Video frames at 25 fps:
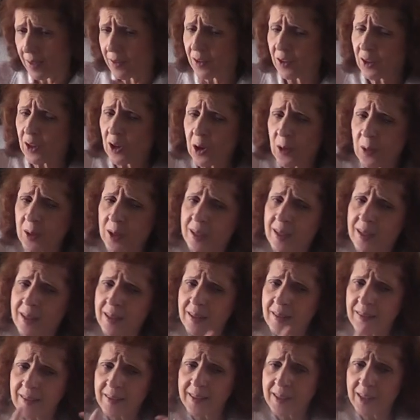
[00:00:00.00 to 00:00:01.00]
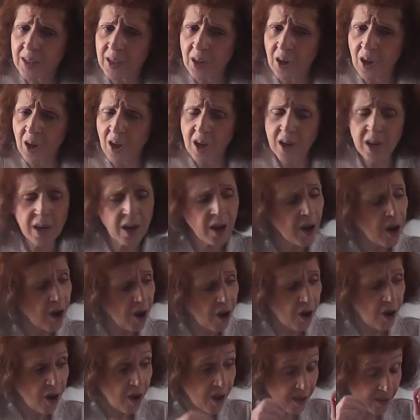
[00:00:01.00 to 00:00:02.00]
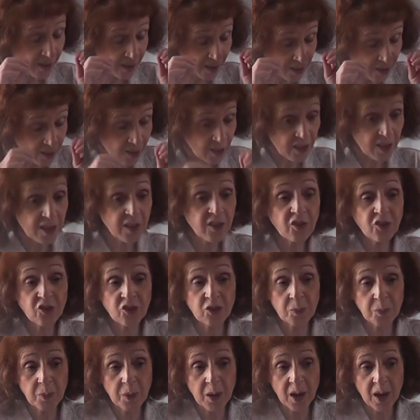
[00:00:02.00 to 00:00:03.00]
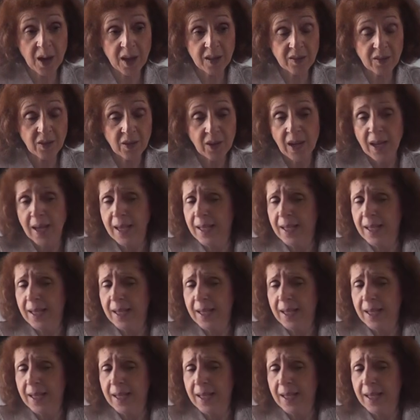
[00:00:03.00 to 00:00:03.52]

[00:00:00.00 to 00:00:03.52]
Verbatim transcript: to go into the synagogue on this Shabbat.